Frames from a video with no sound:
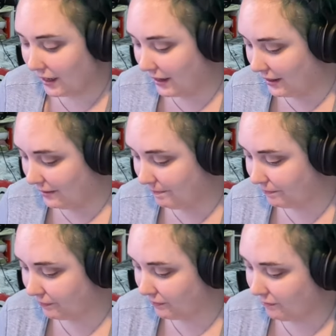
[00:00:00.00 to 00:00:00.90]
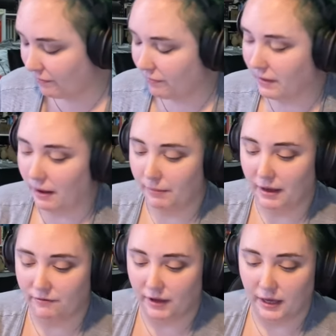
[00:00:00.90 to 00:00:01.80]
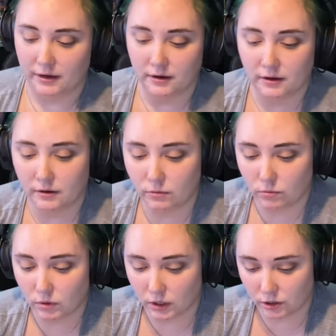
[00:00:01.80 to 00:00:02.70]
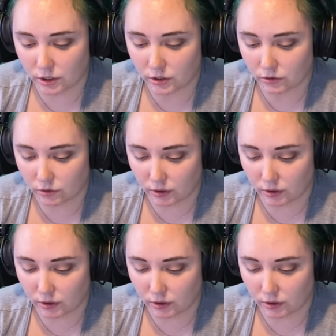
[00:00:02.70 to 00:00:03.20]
How many have I edited? 1, 2, 3,